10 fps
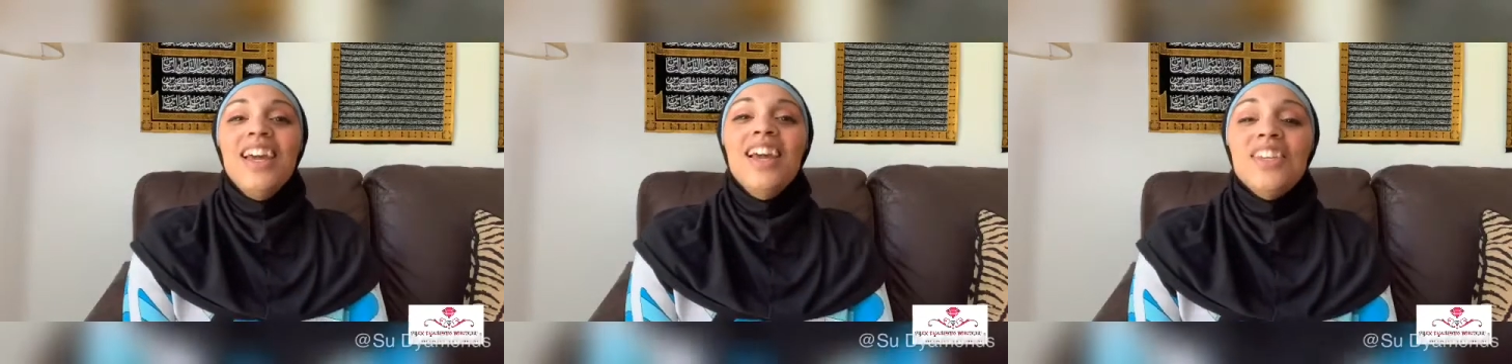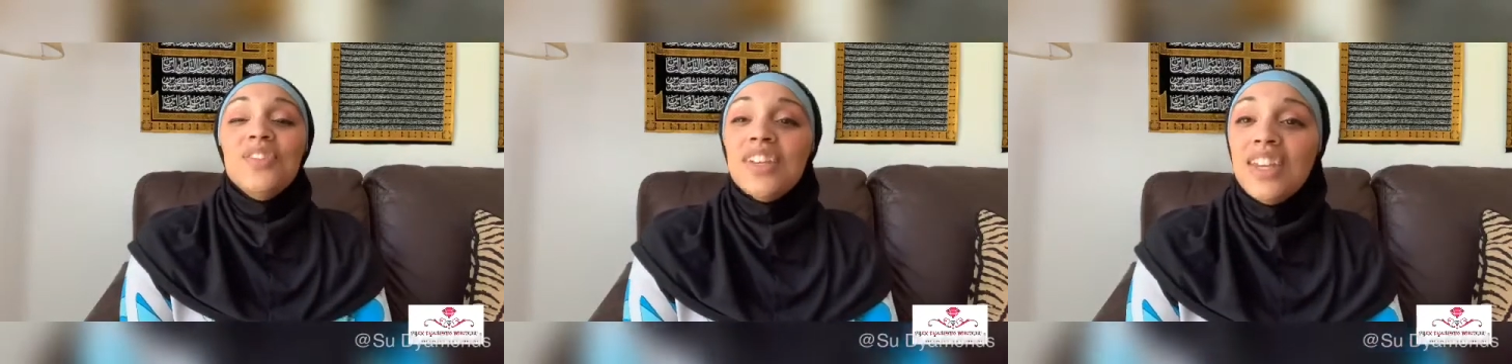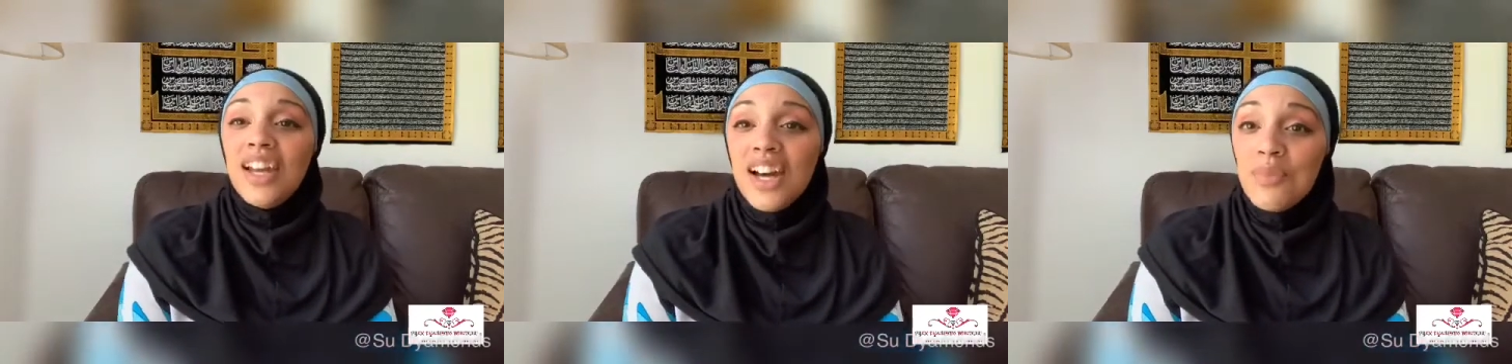you get
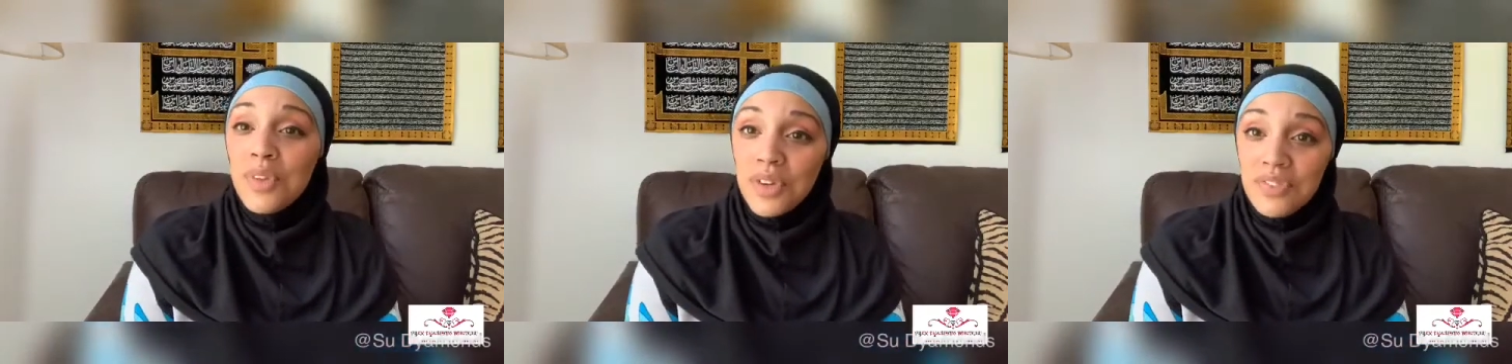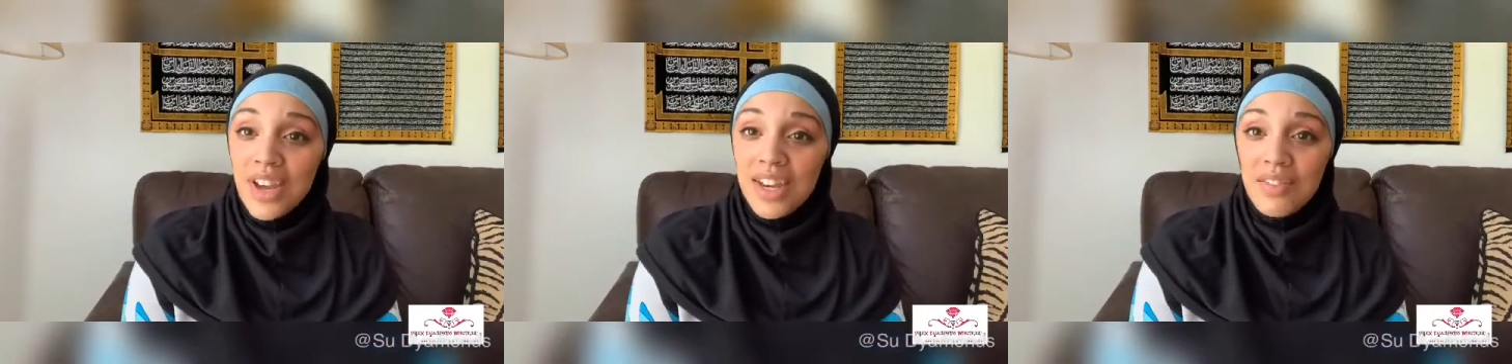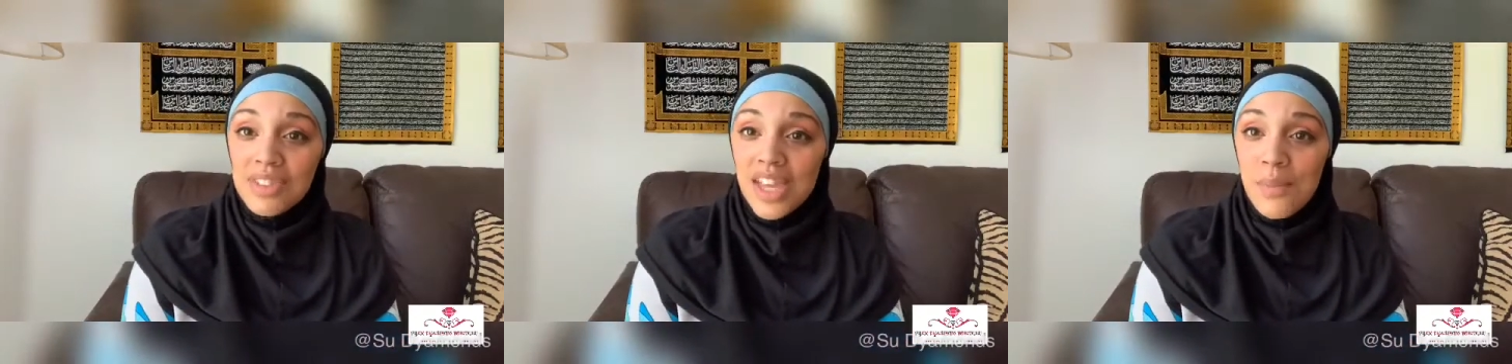um, notified every
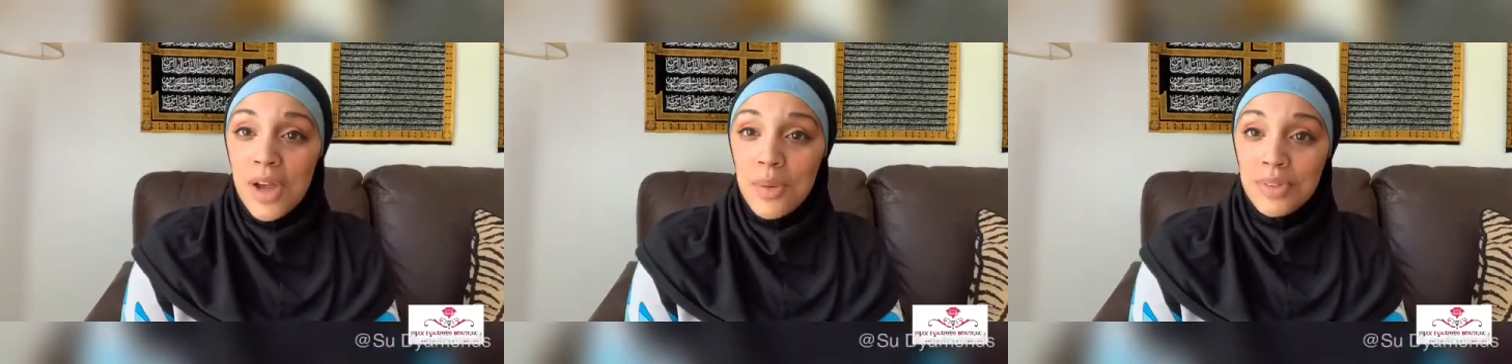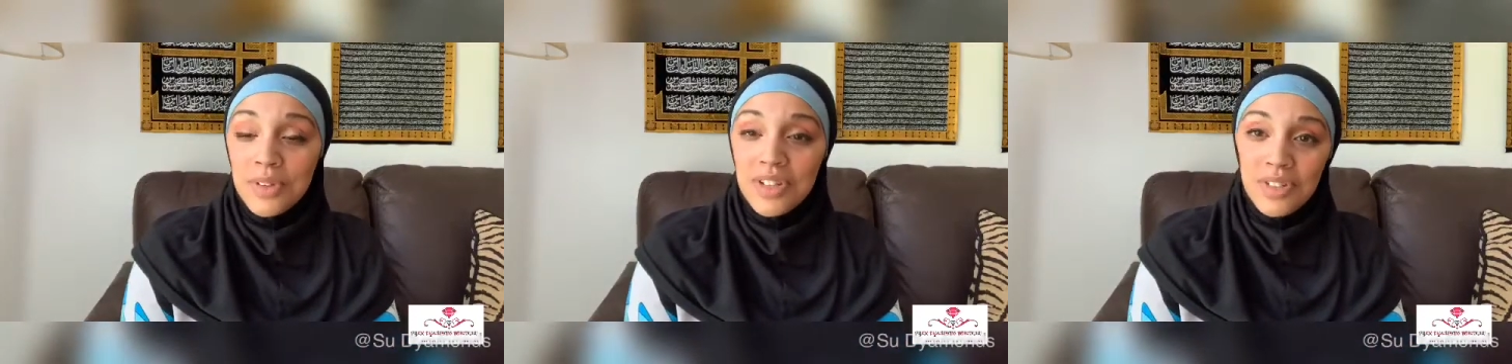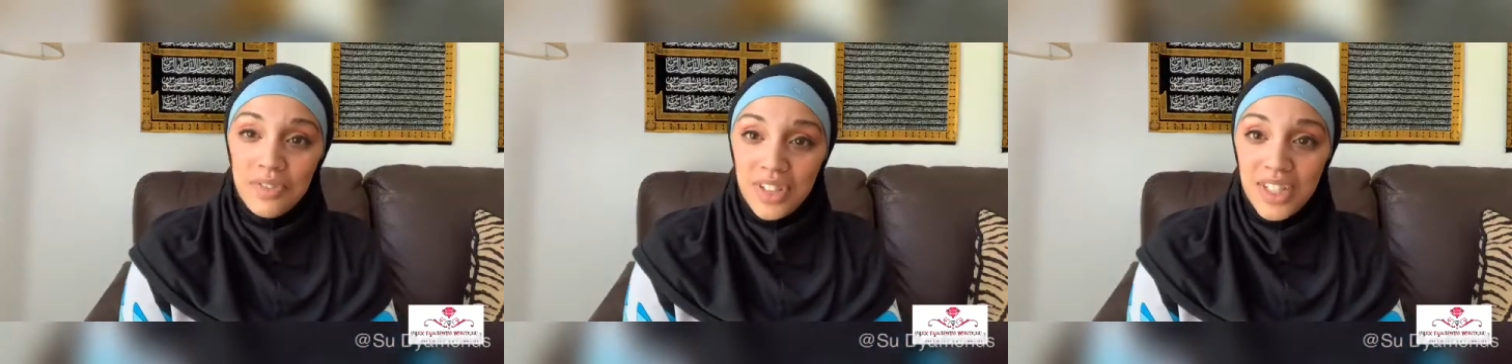time I upload a new
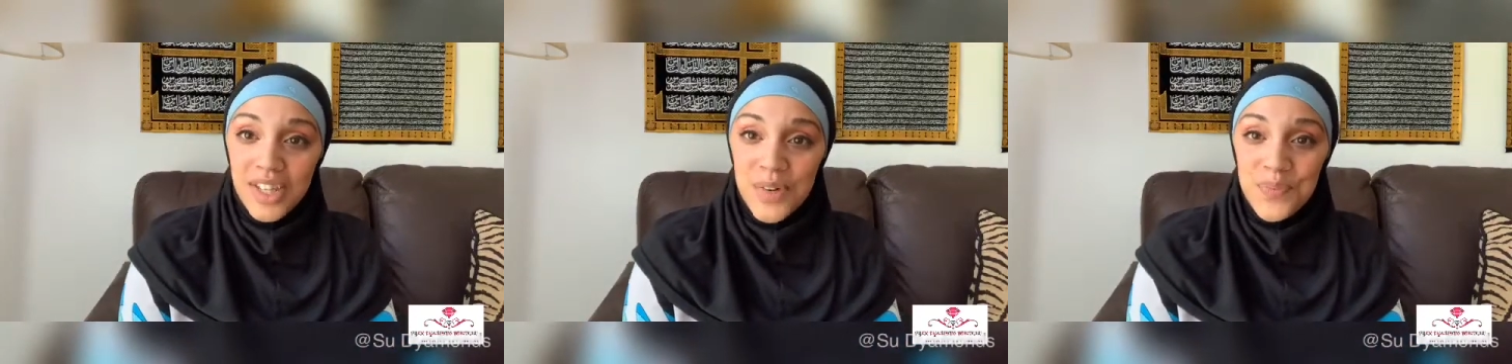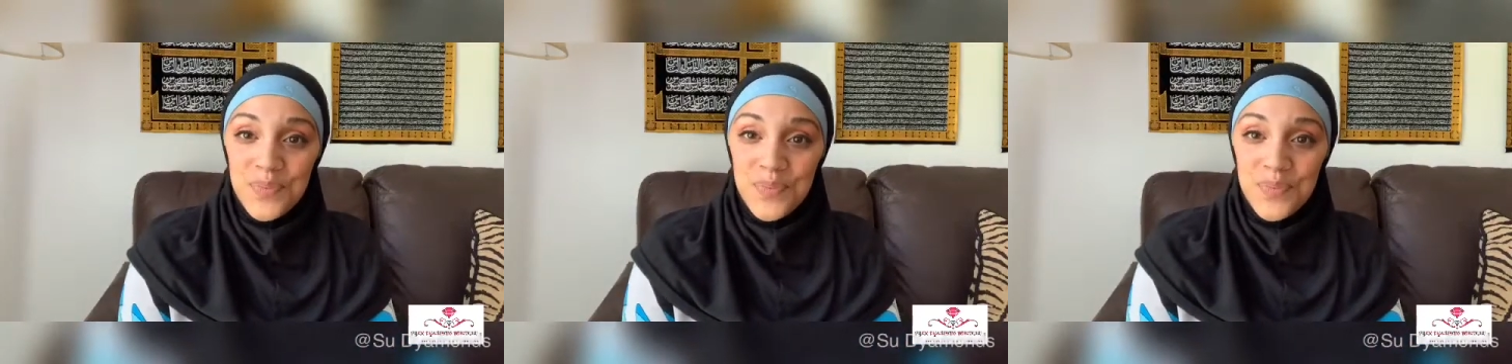video.